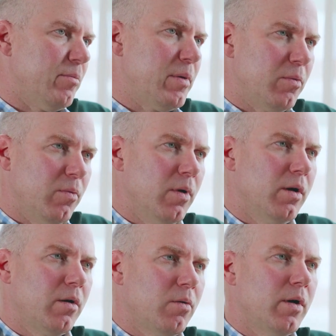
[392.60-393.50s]
that people
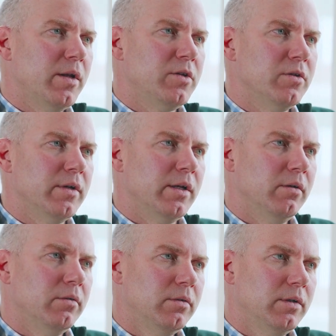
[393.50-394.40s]
weren't quite
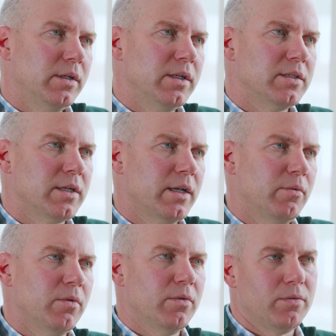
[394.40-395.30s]
doing exactly
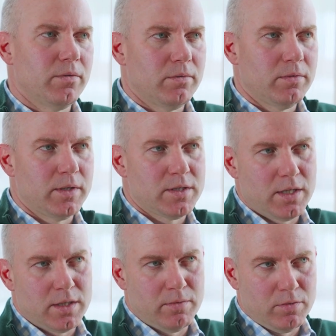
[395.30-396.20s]
what they
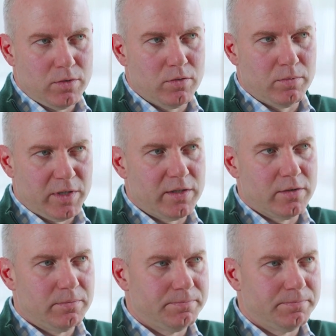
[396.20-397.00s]
said they would normally do.